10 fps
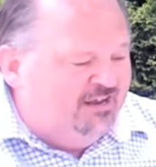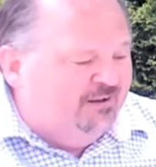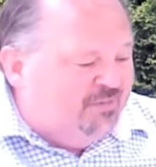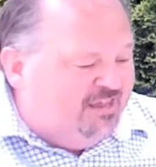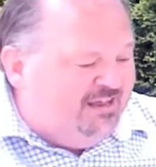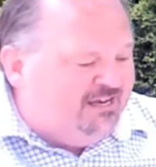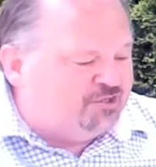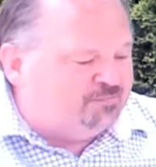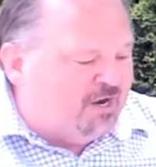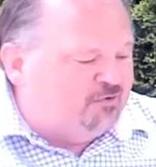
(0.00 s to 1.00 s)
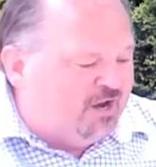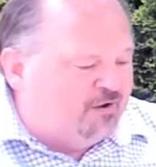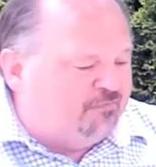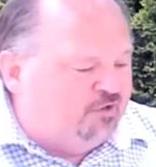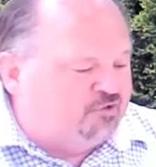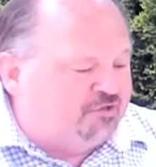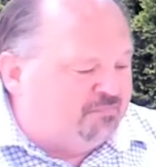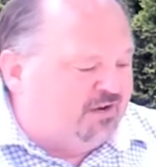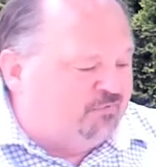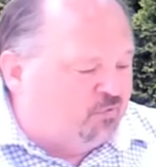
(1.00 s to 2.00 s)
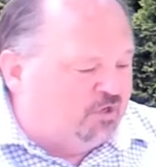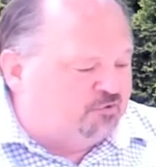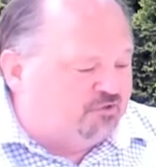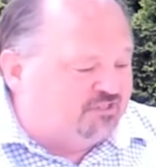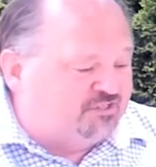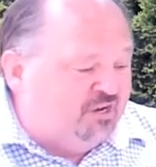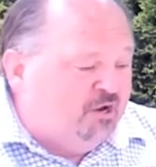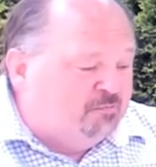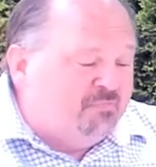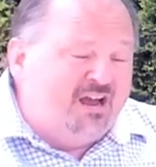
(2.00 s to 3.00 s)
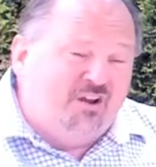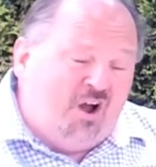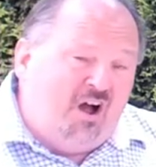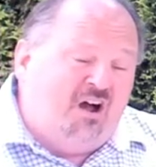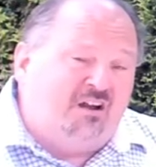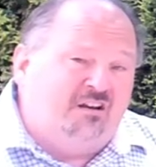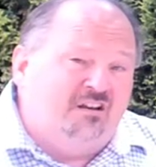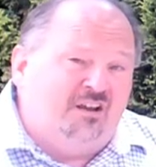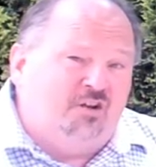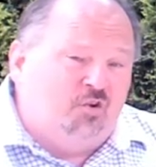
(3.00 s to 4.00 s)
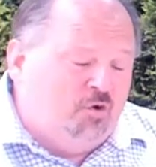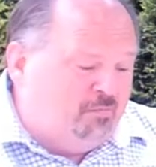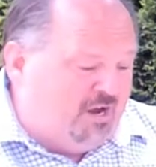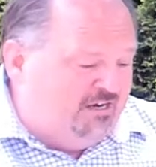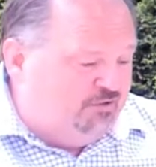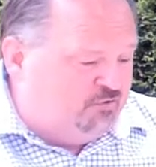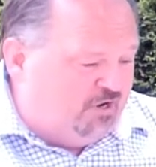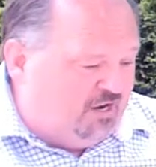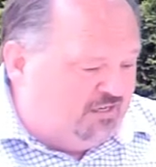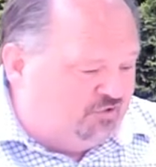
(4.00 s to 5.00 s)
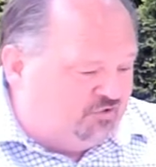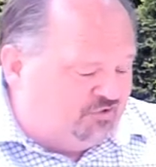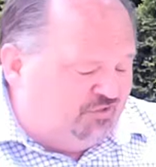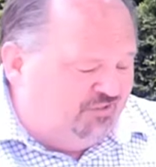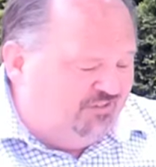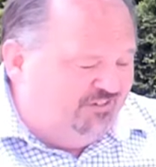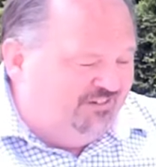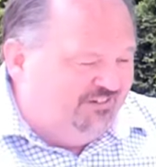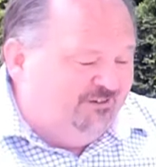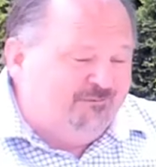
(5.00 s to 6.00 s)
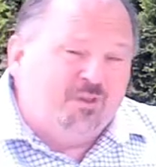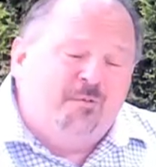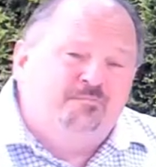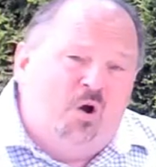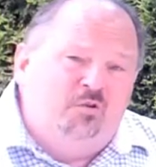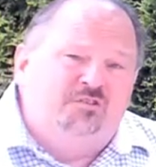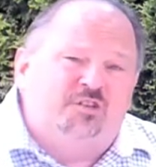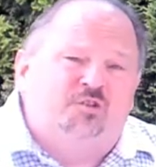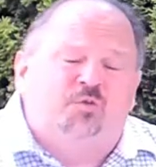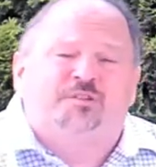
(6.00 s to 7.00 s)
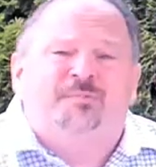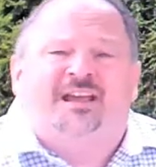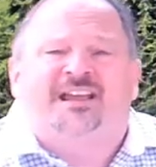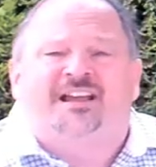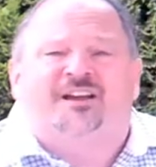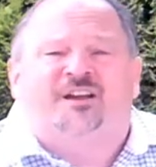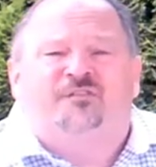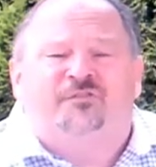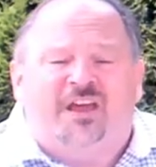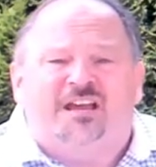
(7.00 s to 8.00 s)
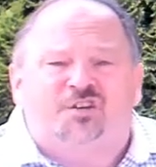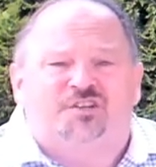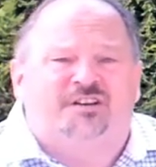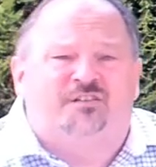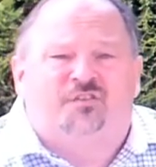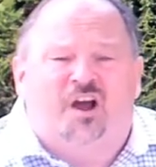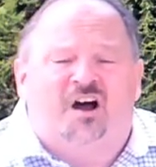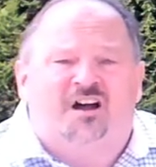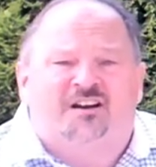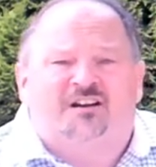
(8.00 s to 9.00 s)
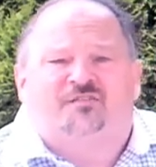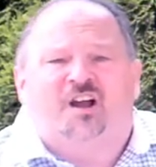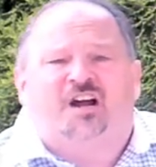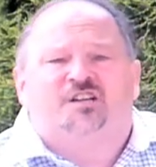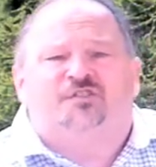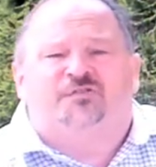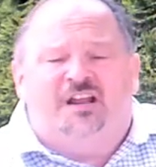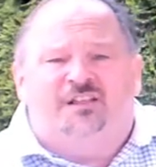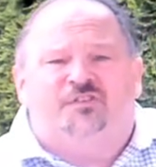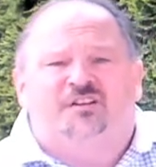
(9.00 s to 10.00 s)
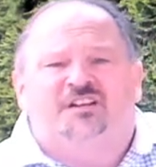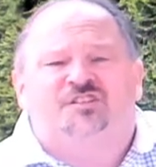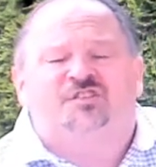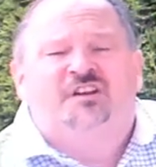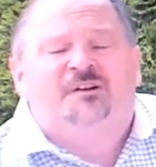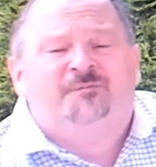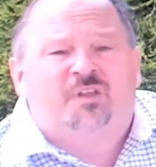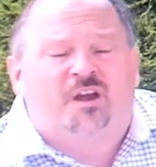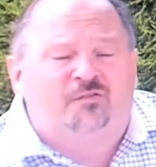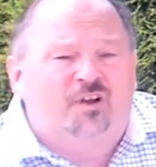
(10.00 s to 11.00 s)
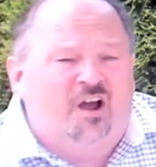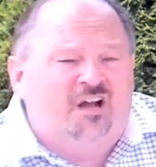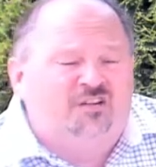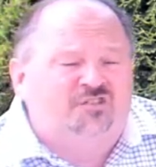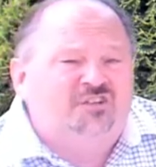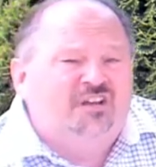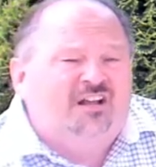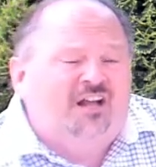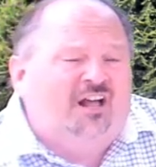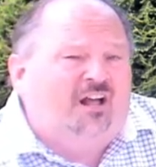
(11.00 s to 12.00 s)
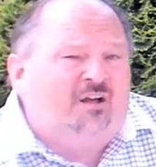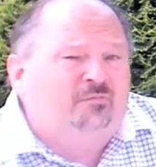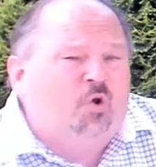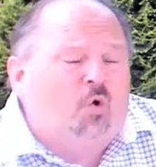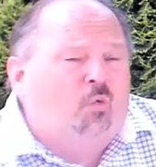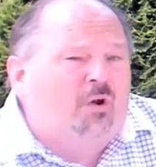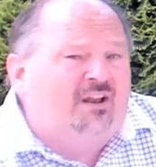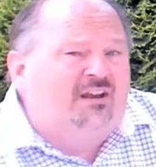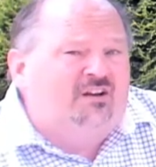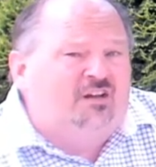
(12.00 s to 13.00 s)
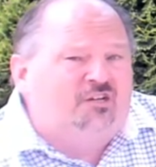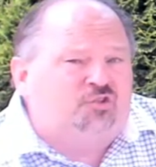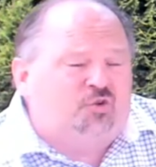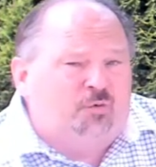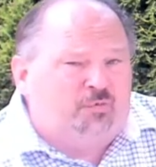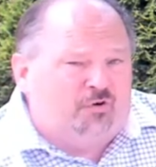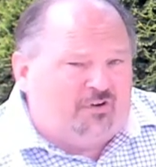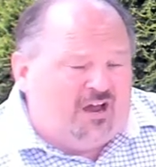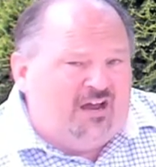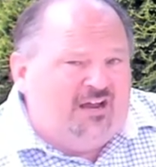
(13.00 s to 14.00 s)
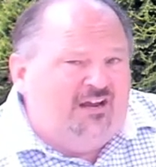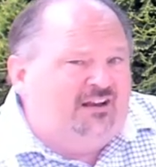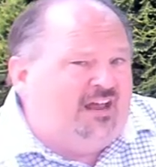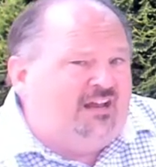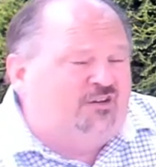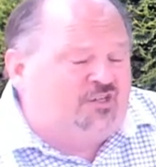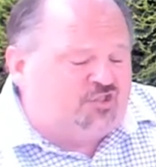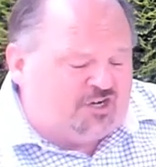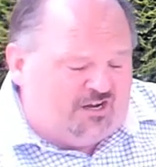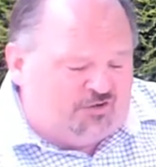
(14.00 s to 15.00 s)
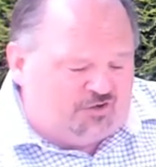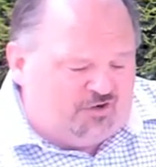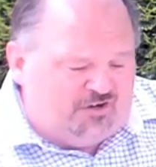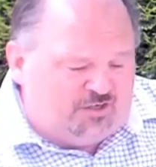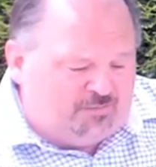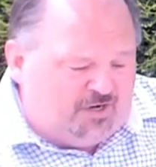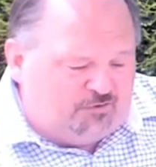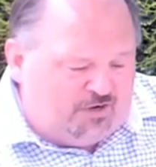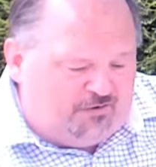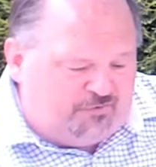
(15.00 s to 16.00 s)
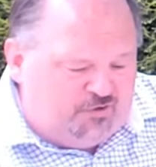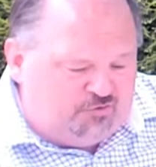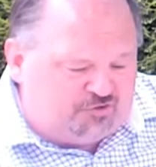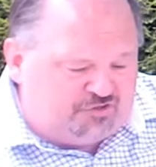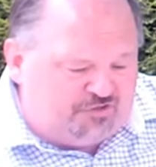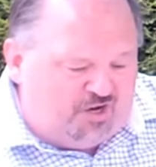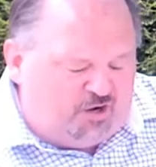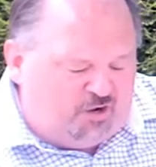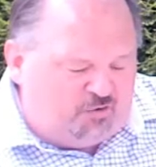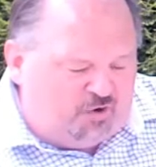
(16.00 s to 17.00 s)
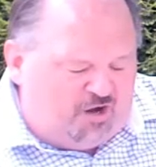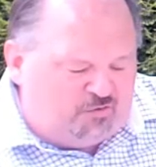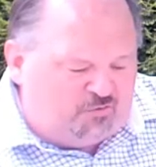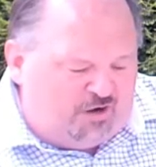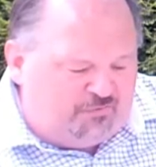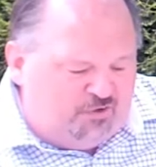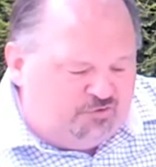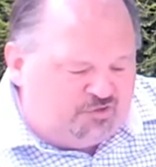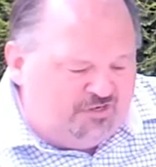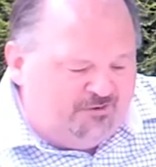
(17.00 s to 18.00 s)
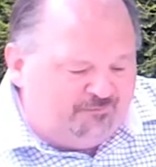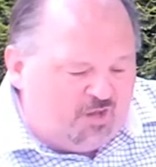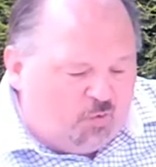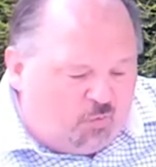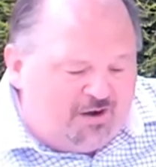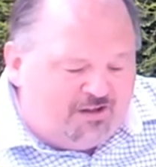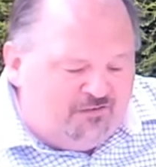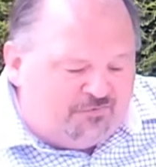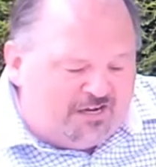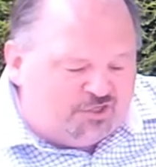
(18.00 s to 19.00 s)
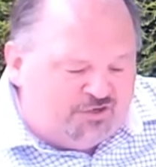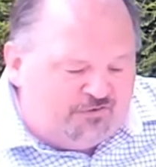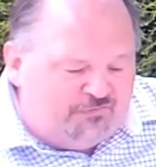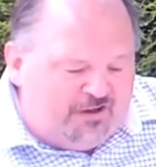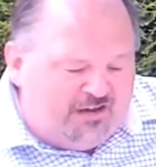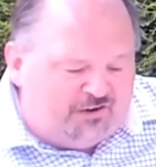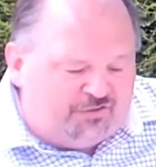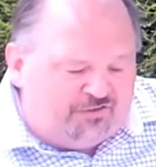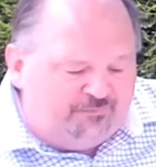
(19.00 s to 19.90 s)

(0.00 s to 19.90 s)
He is my refuge and my fortress, my God in whom I trust. Moses was making a confession of God and of God's faithfulness, of God's um, willingness to provide and to shelter and to be a refuge, uh, a refuge. What a confession of faith.